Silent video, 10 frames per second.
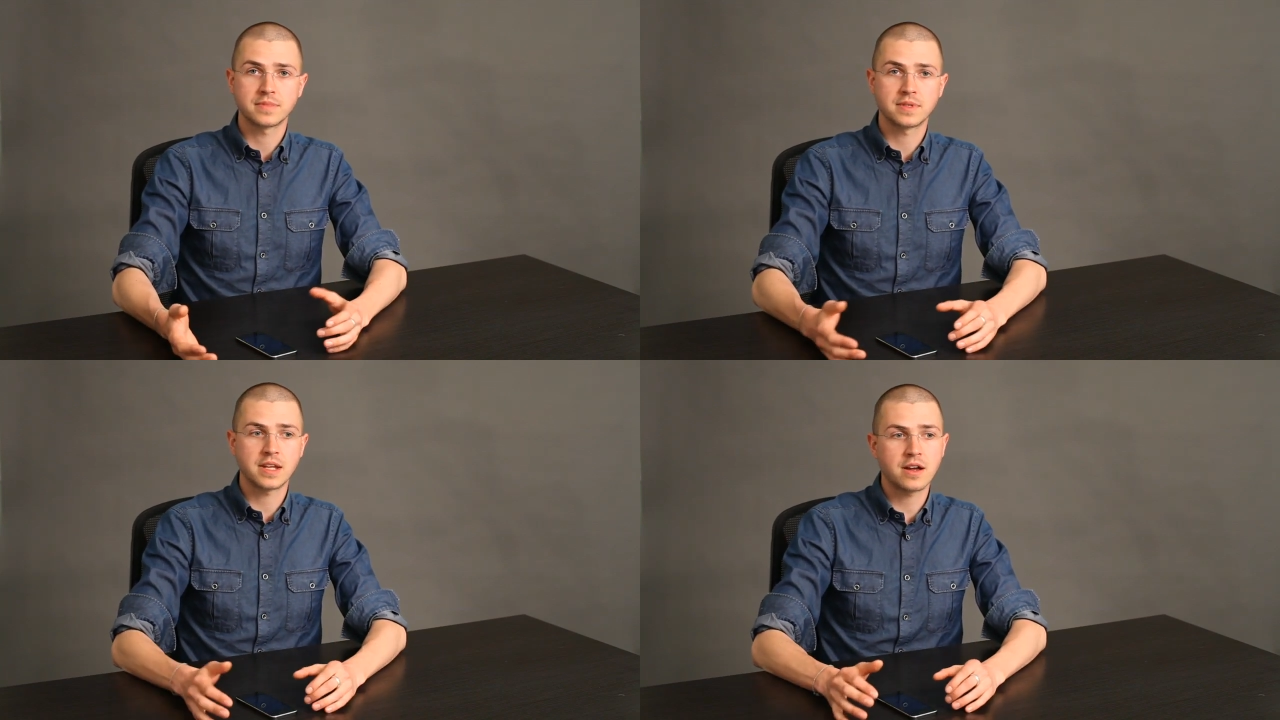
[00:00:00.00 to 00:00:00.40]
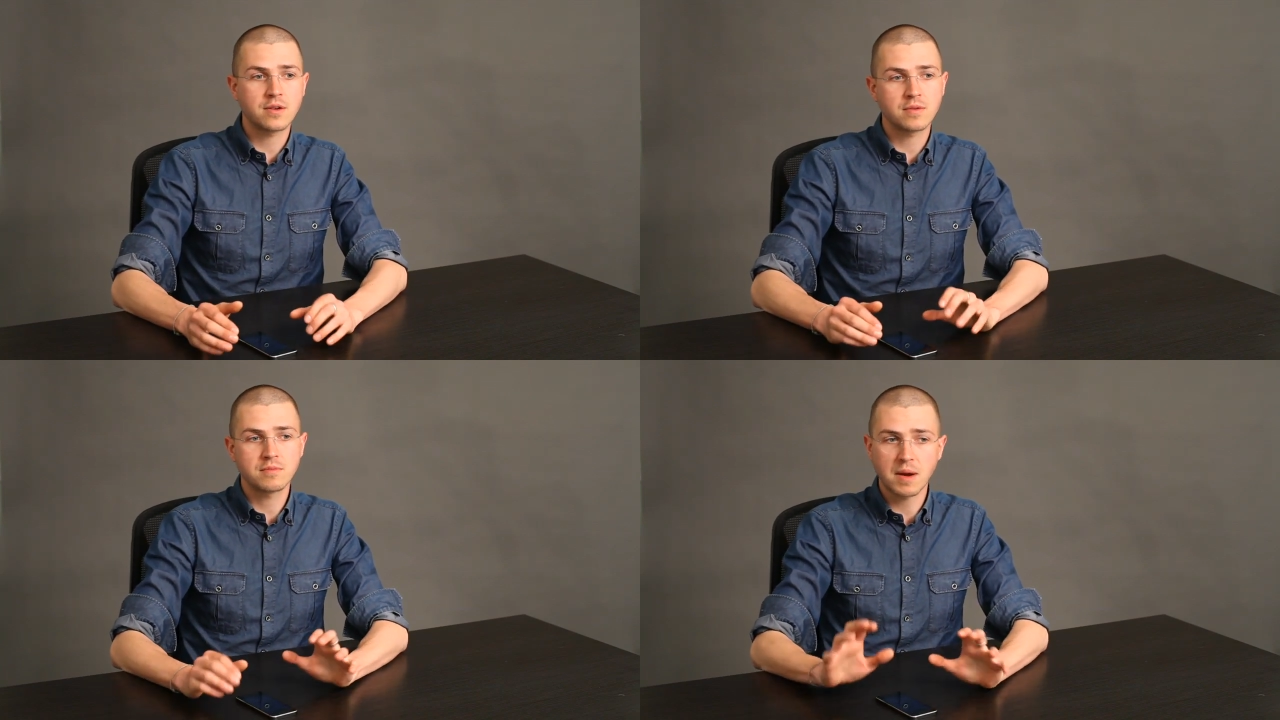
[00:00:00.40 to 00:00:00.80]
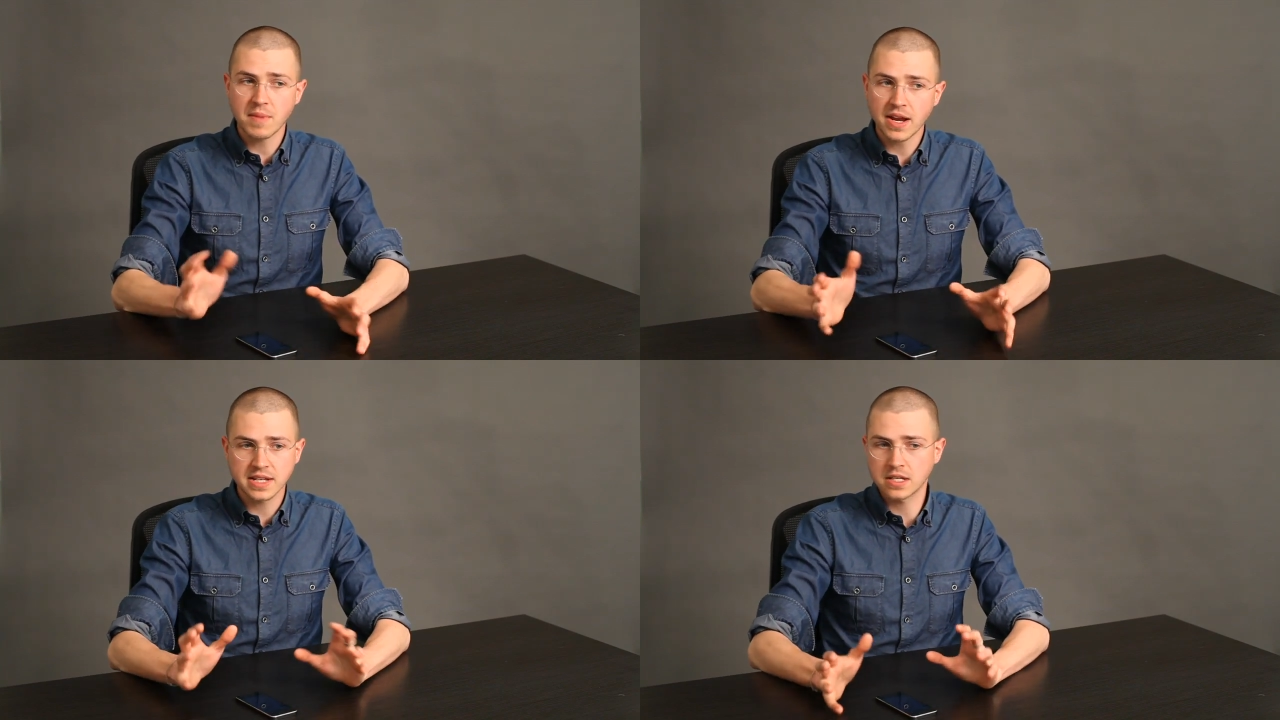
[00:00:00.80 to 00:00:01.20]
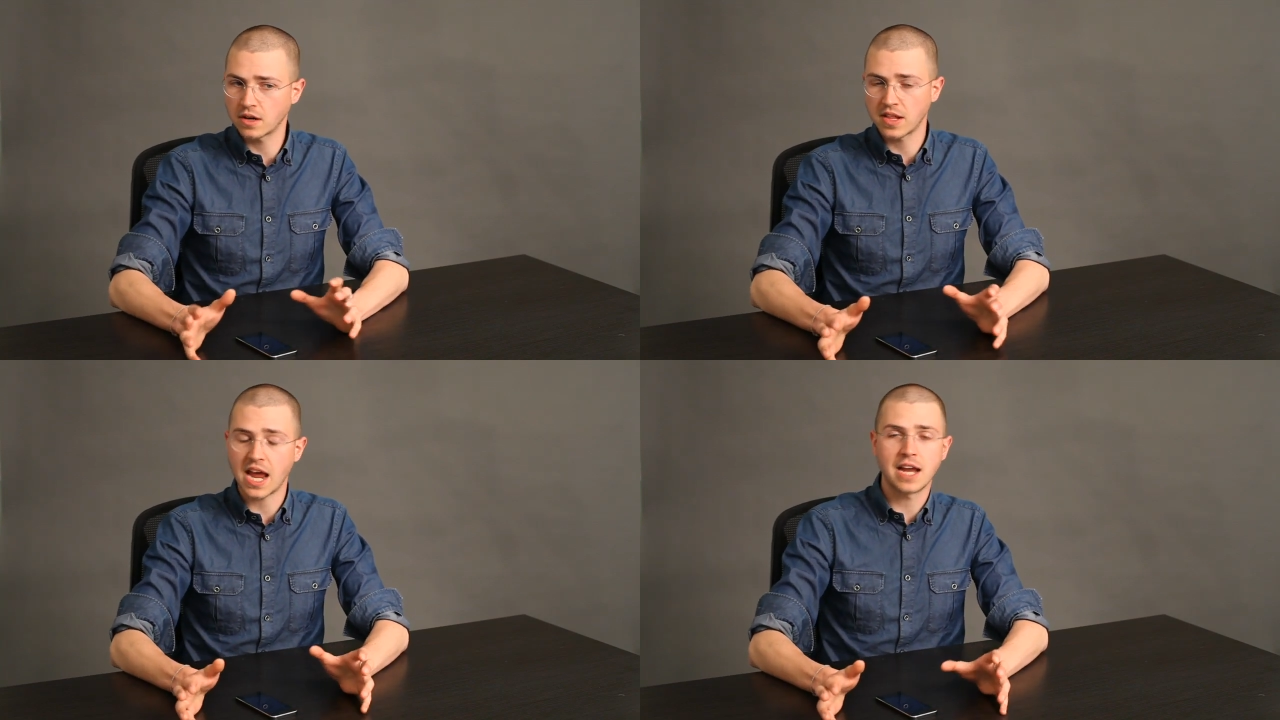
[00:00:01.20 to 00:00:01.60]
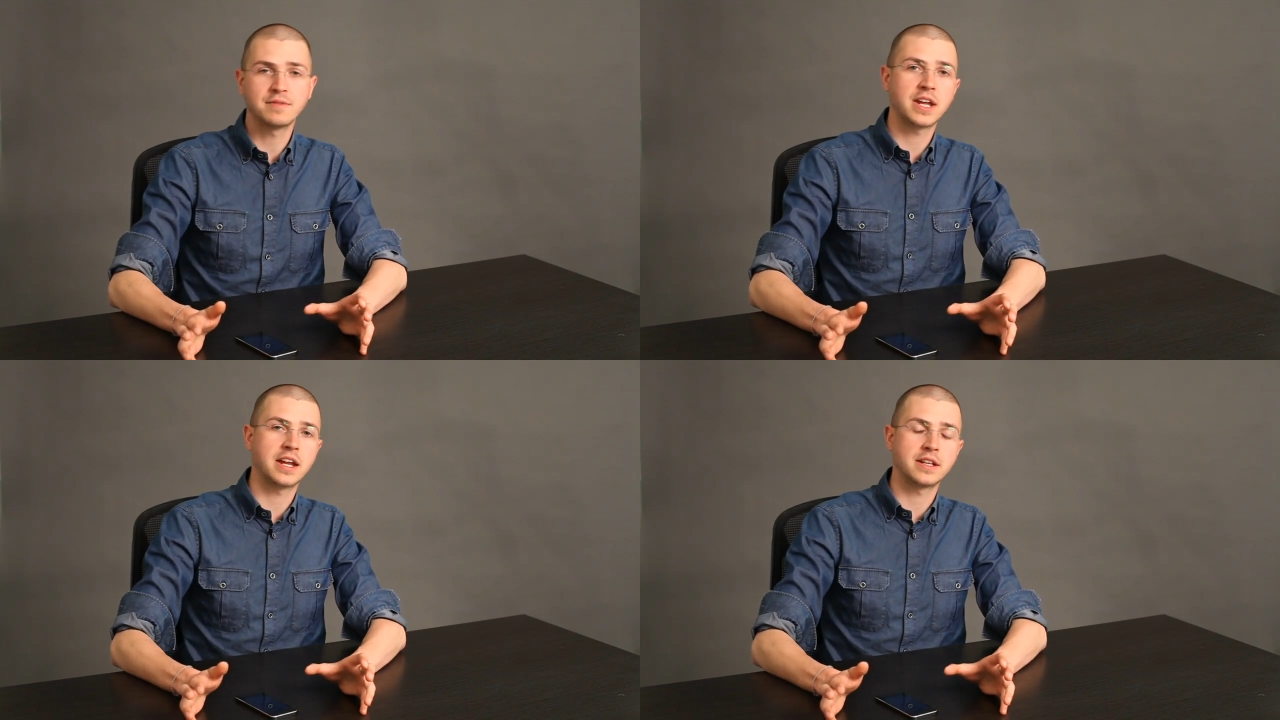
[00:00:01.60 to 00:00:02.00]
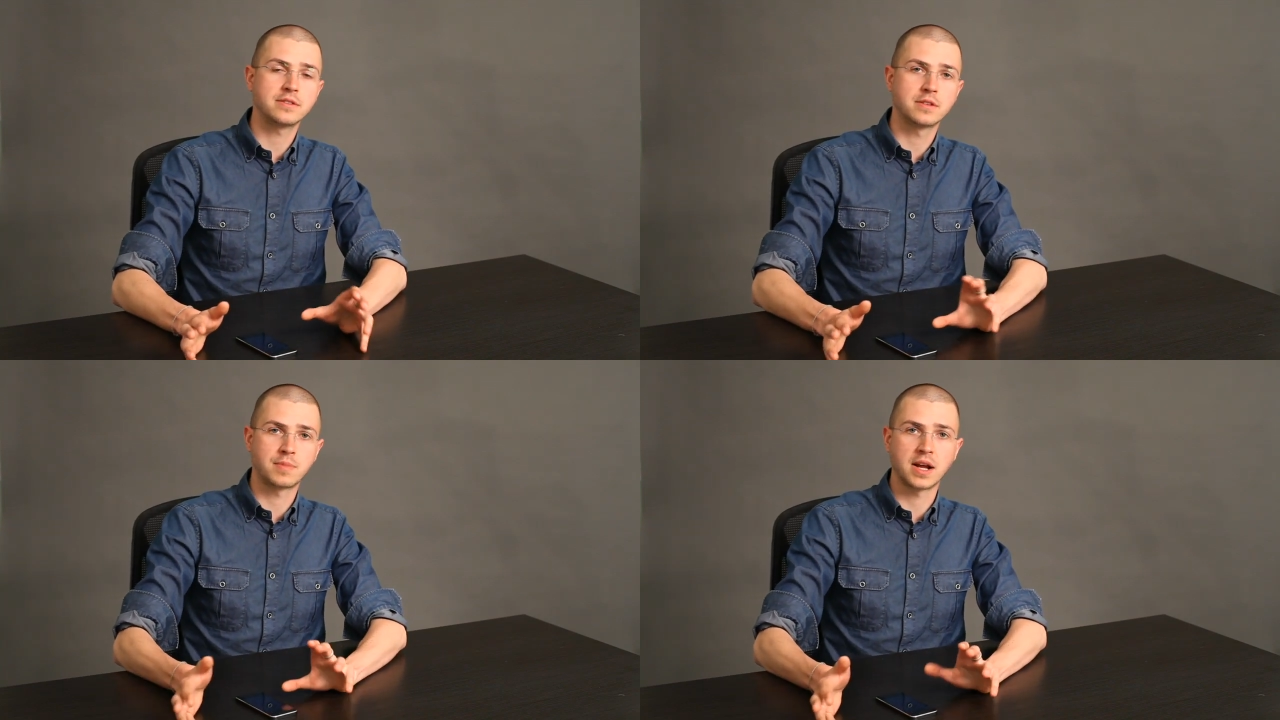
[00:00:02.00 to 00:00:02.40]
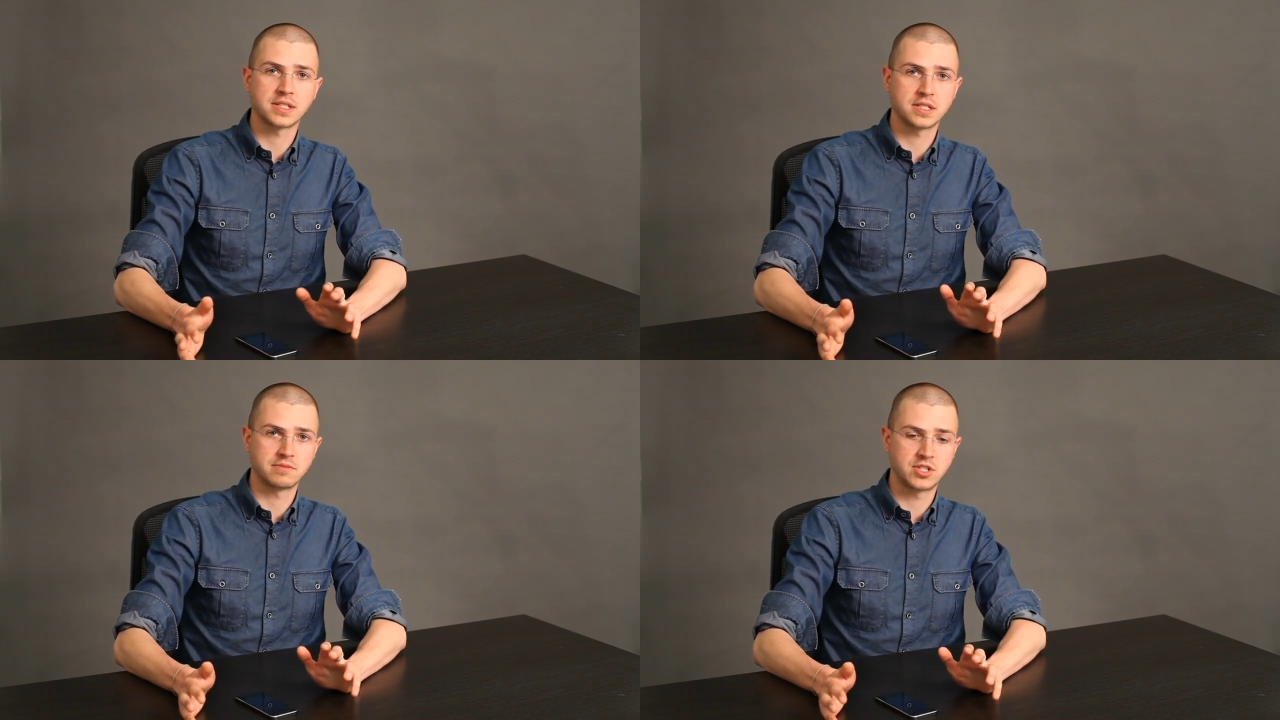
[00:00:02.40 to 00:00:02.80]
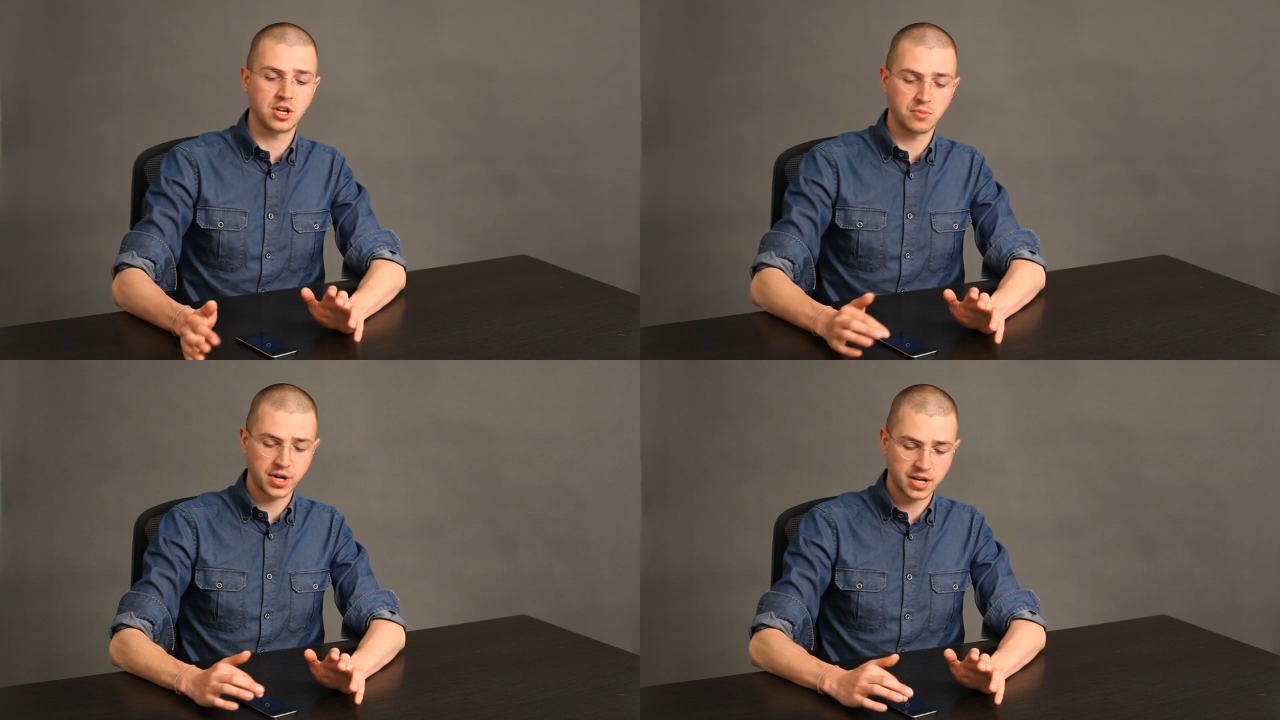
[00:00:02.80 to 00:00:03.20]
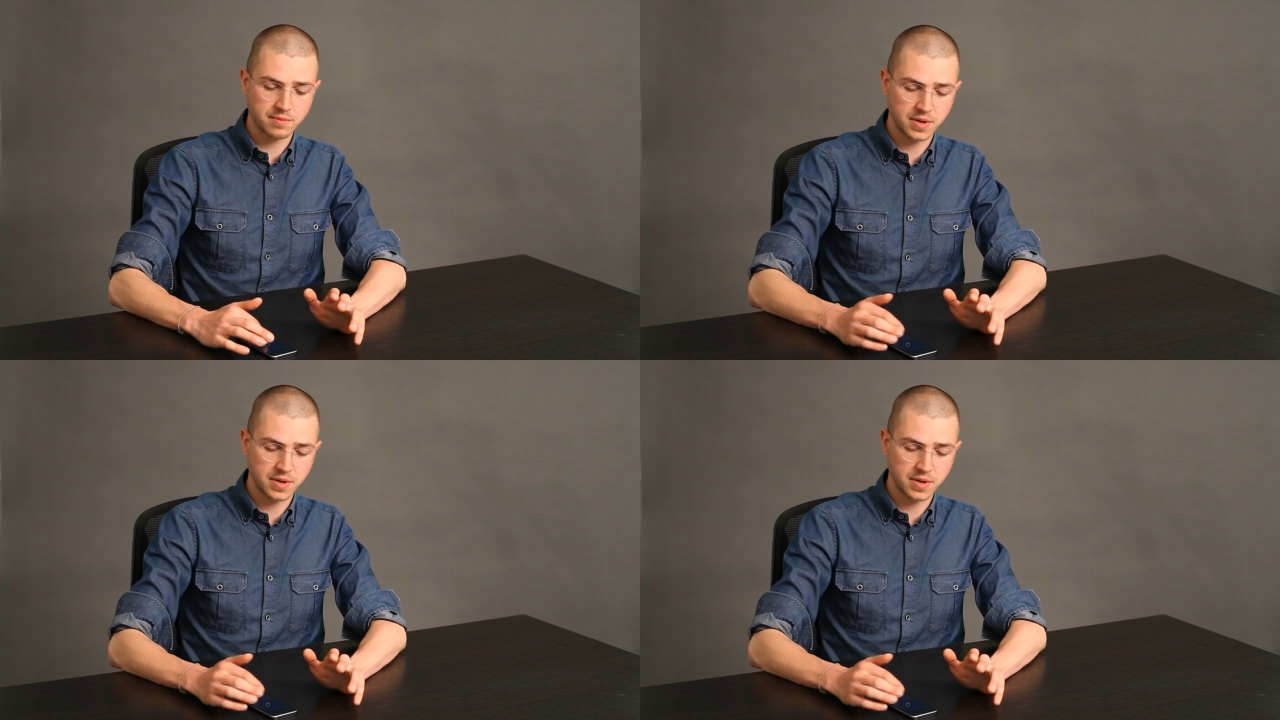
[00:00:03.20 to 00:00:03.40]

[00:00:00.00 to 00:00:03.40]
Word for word: Now, I'm not necessarily advocating the process of jailbreaking,